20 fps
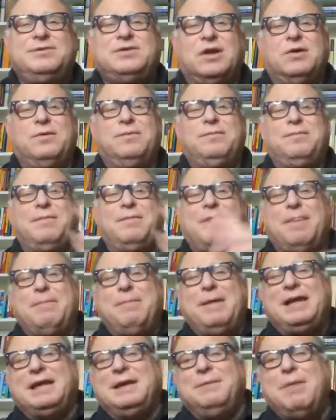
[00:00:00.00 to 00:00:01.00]
So
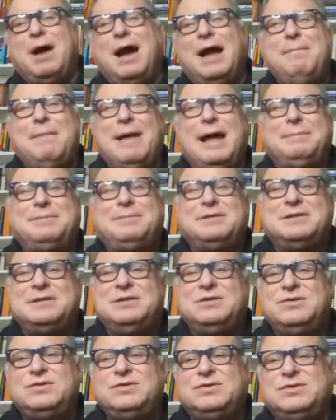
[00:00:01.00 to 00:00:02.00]
making mind maps of the
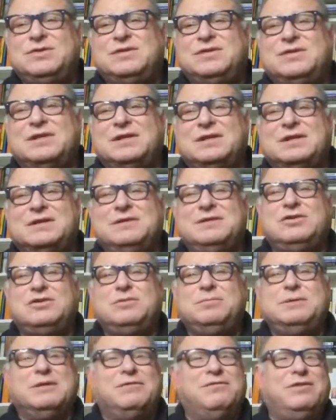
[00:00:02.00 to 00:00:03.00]
users
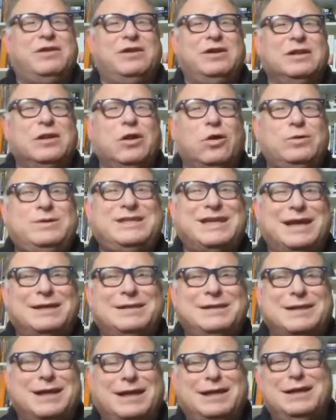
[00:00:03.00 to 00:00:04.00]
could be a very
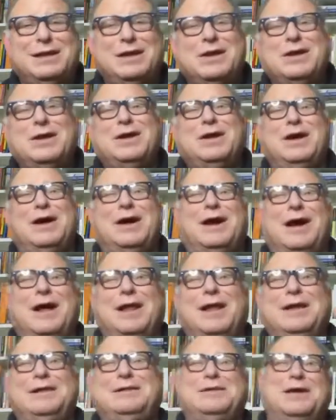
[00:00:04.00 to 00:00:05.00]
low-tech thing. I
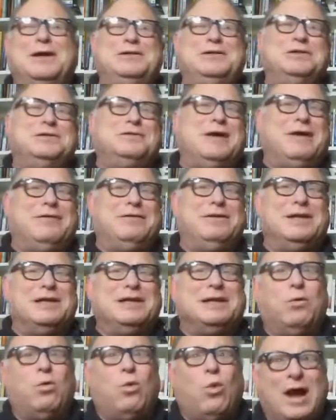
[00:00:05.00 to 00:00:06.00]
like the idea of having
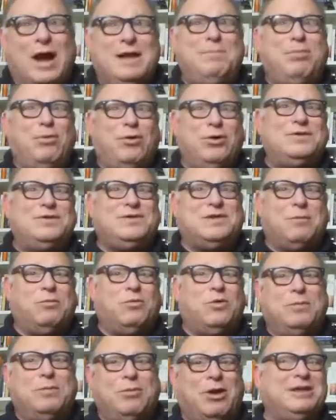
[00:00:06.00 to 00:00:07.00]
like a whiteboard
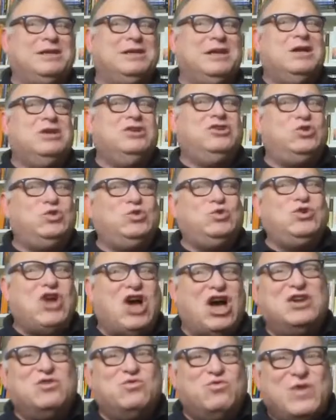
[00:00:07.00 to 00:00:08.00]
somewhere marked "Do
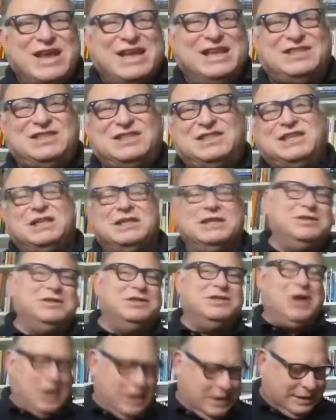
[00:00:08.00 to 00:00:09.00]
not erase"
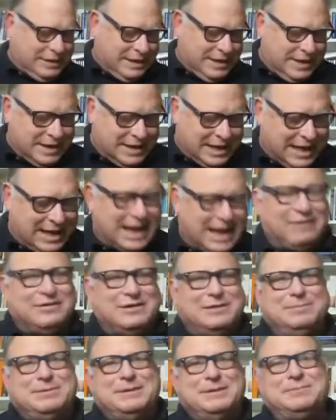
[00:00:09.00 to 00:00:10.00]
clearly on it, and
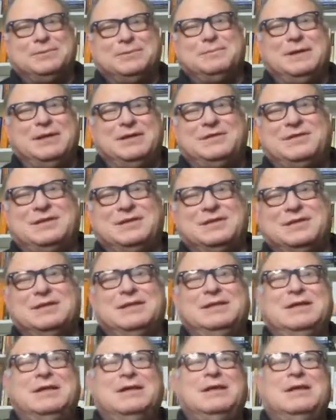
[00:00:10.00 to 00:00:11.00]
having people basically